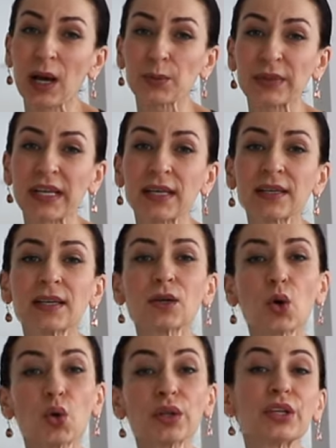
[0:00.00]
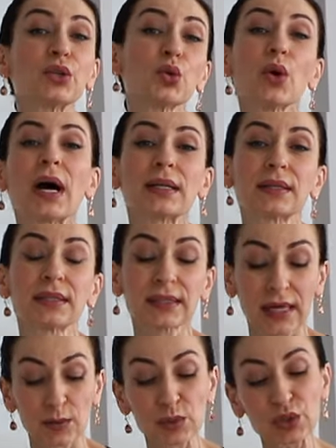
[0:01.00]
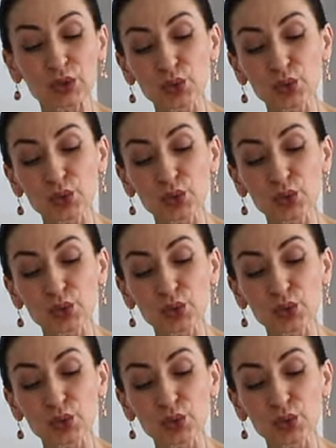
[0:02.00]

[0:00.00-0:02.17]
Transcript: I'm taking only 200 grams.